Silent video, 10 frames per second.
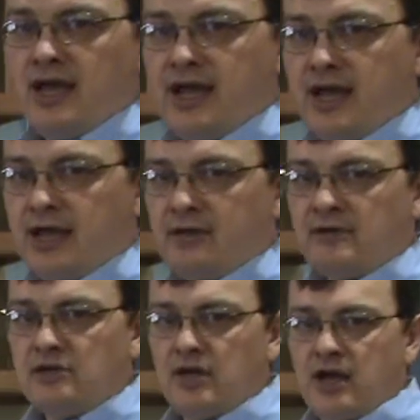
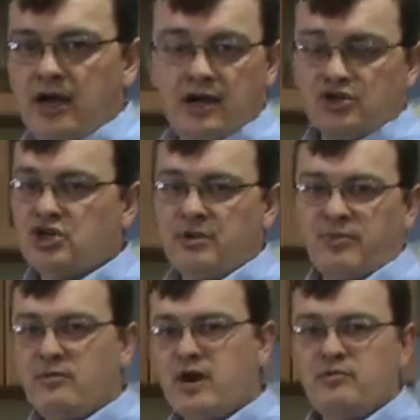and uh, on a
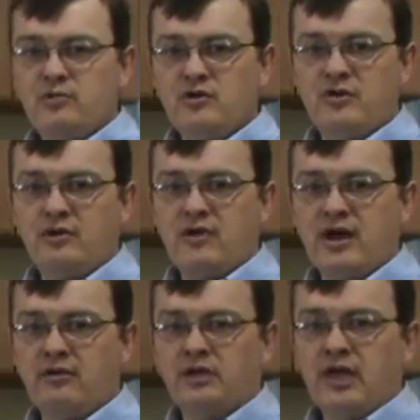ship that might have been moving
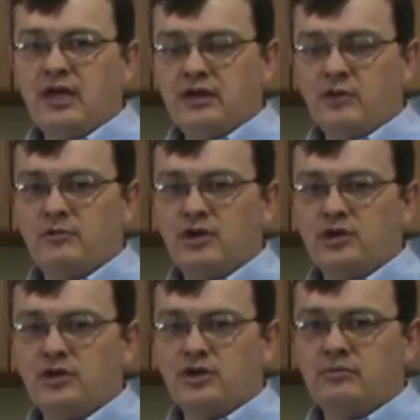around, it would have
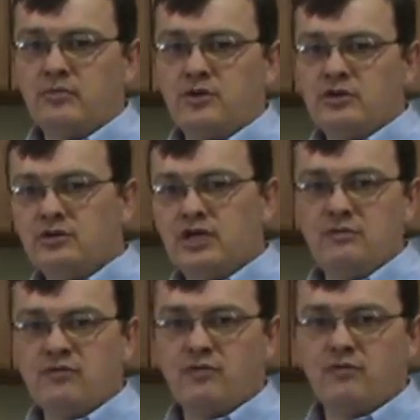been good to
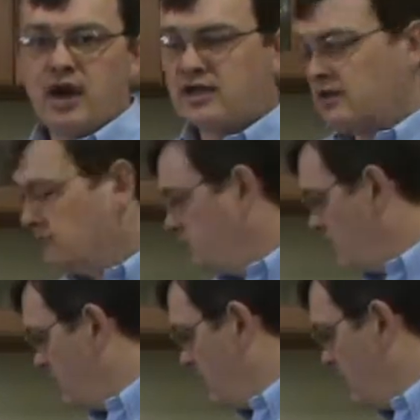keep it from rocking
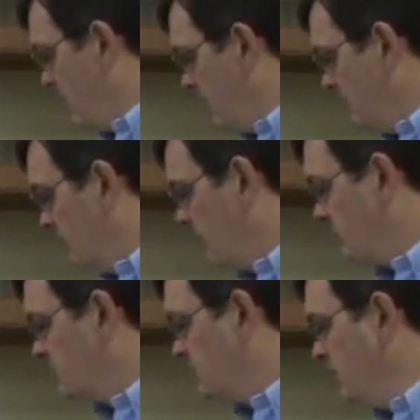uh, around and
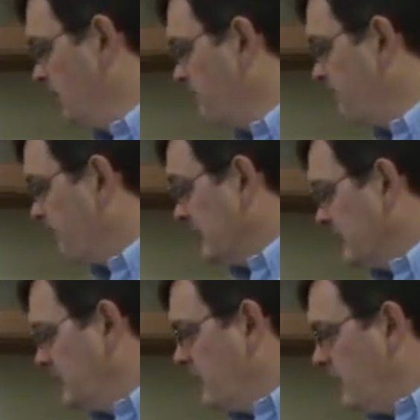perhaps spilling.
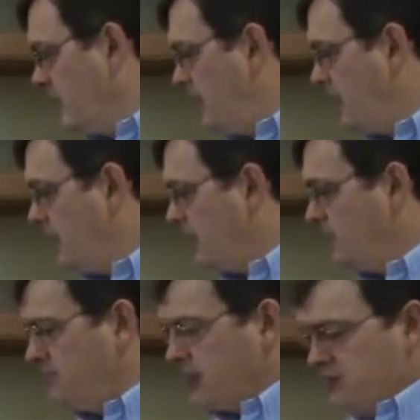
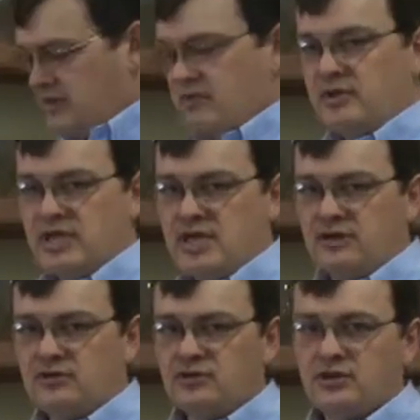Uh, the other type of
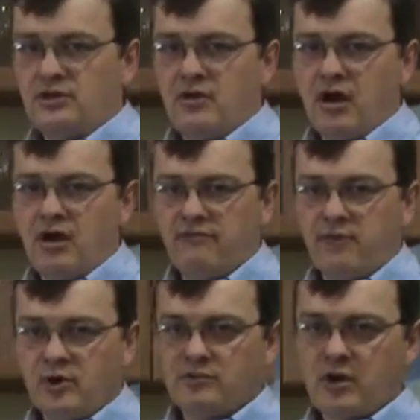decanters, uh,
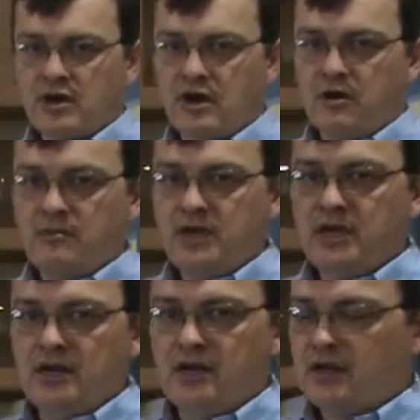for the most part, come
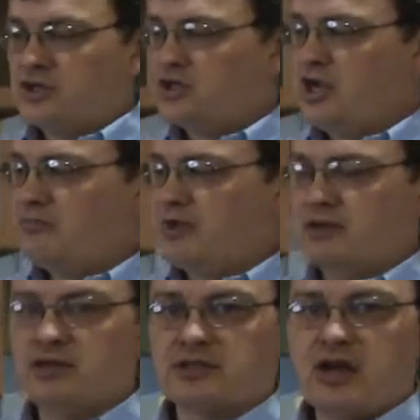in a shape
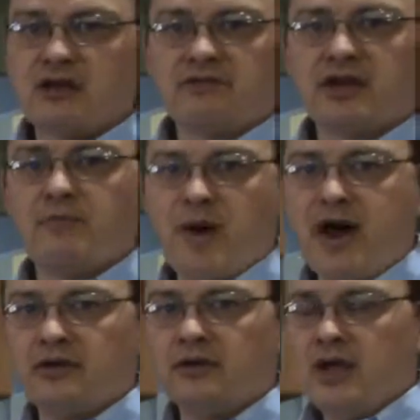like this, kind of like a
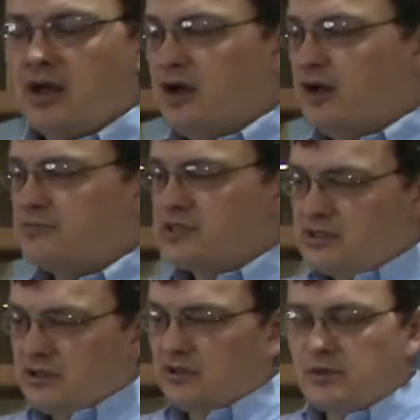bottle. Um,
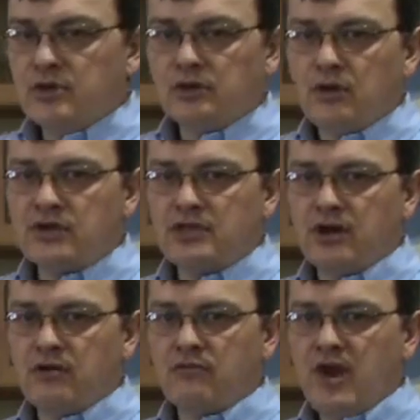still a little bit lower
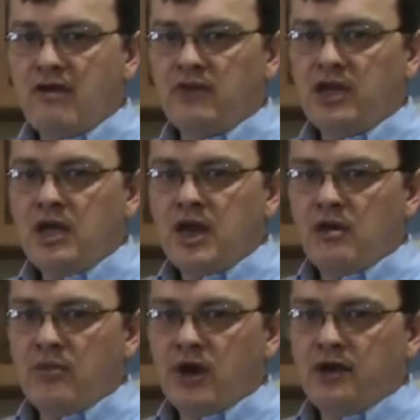center of gravity,
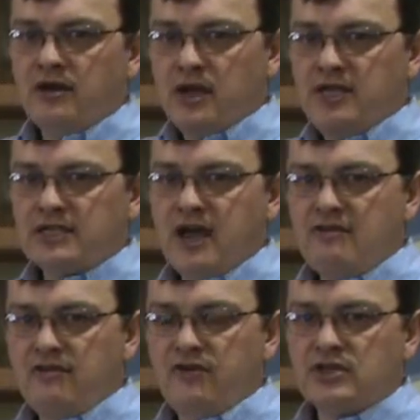but nice
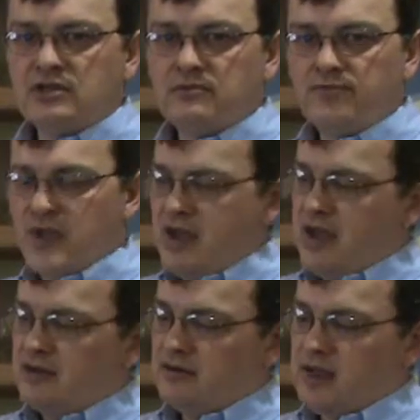kind of efficient
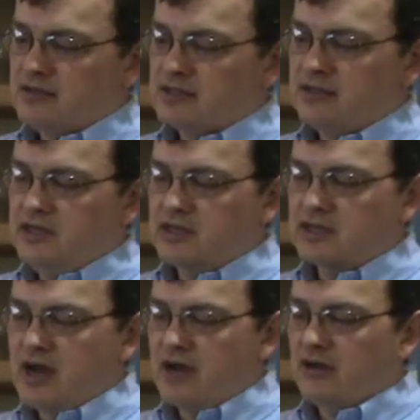and, and sleek
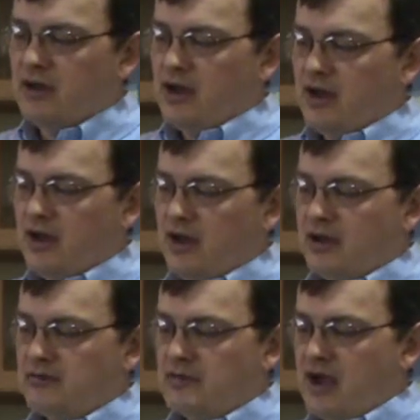style.
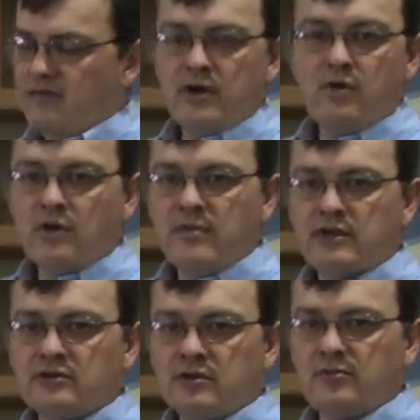Uh, not very
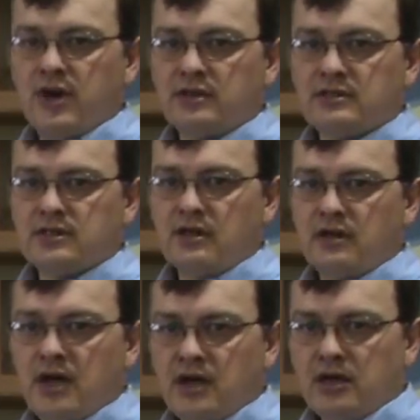ornamental, but
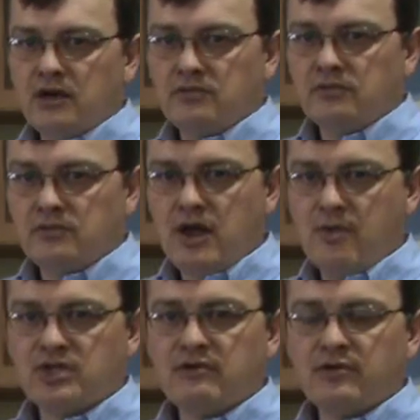uh, you know, not
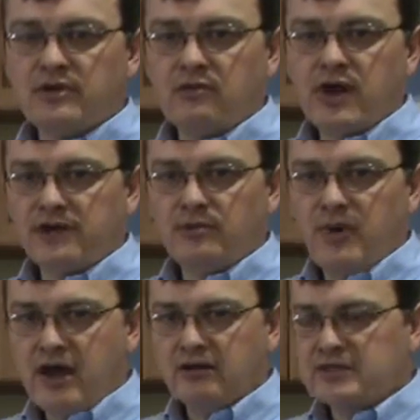much different than a regular
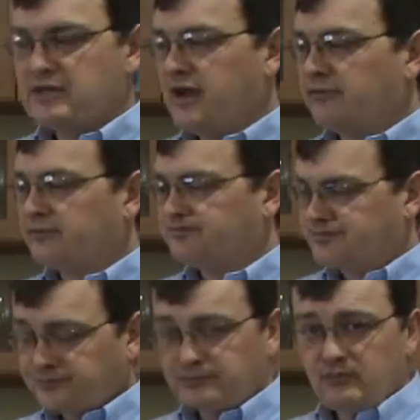bottle itself.
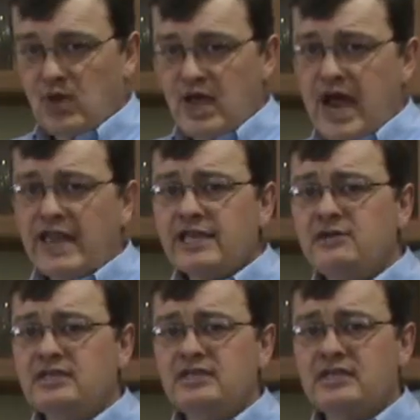I like
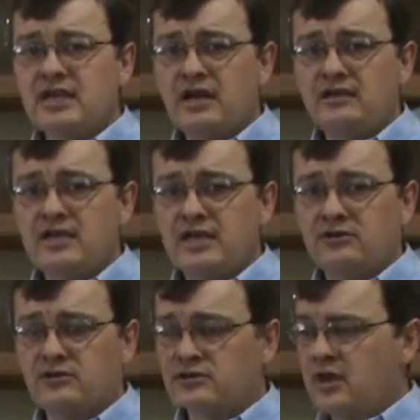using these kind of
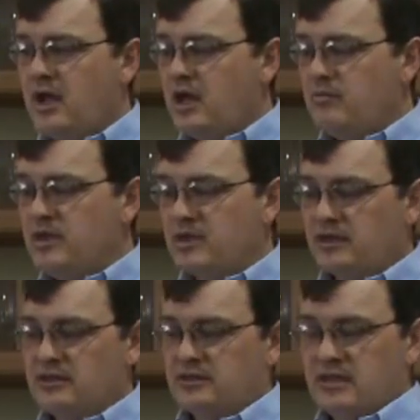decanters
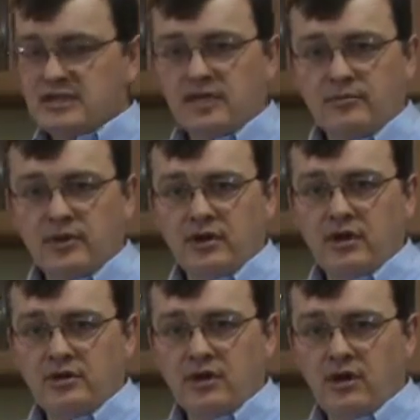because they take a,
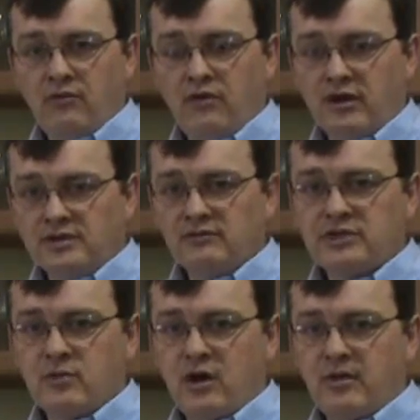a, a, relatively
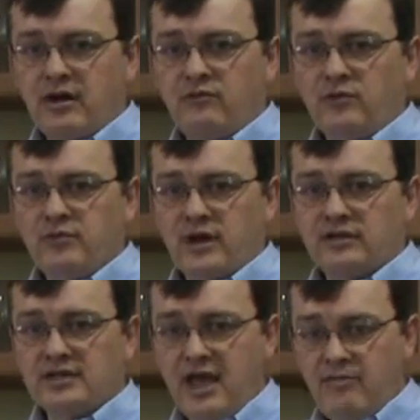small amount of room on
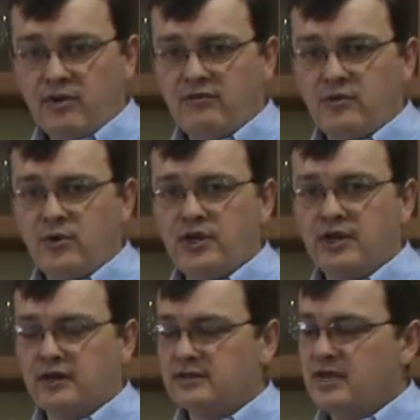the table if I'm putting
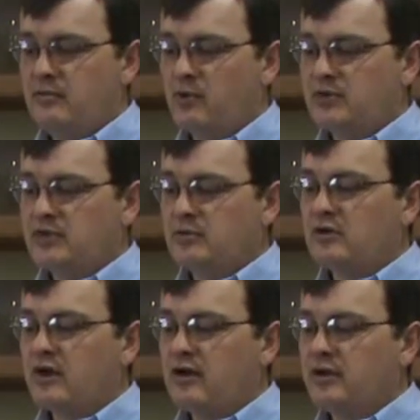it on a table, which can be
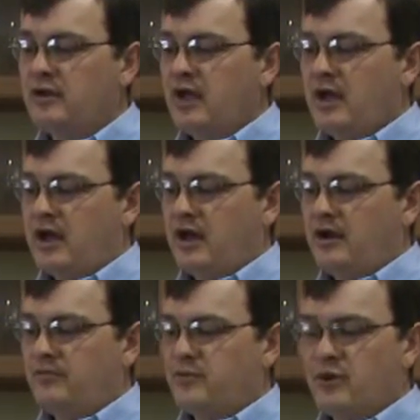crowded.
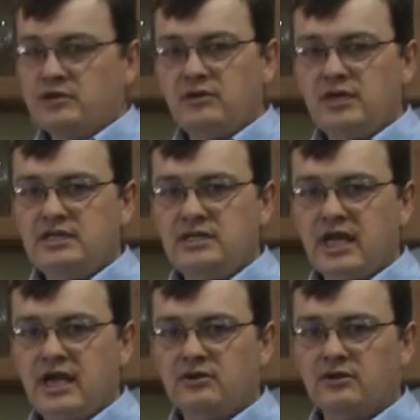Um, they're also easy to
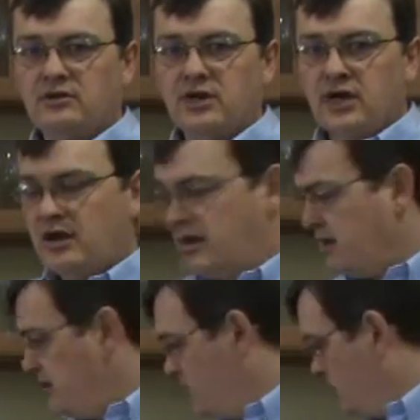handle.
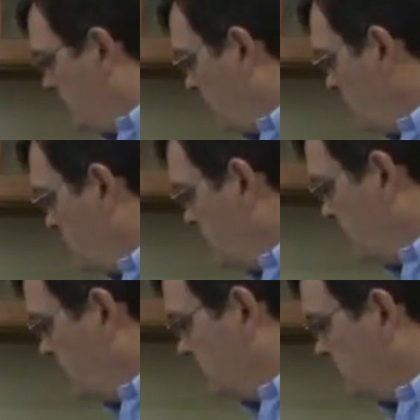Um, the larger
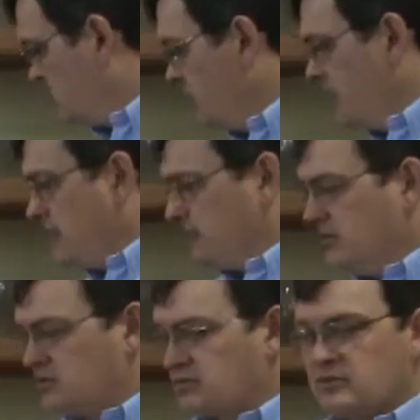decanters,
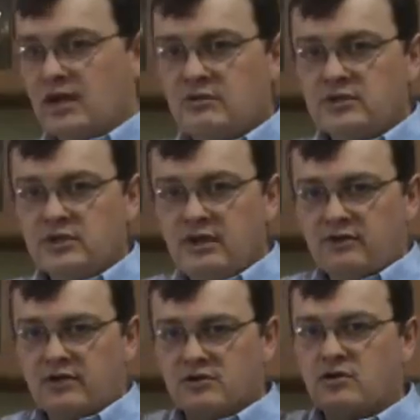these are sometimes, you
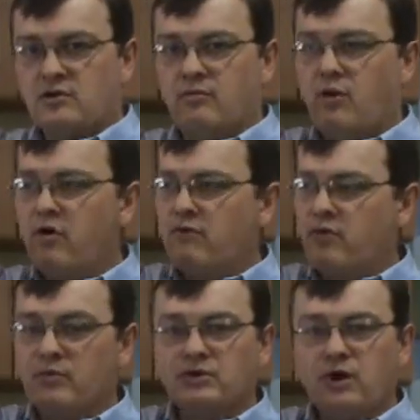have to turn them
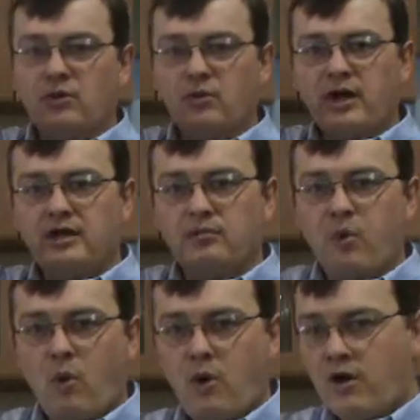over almost all the way to
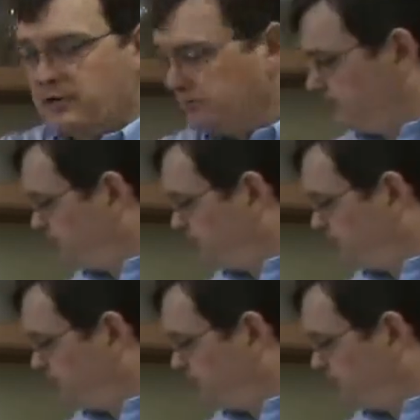pour,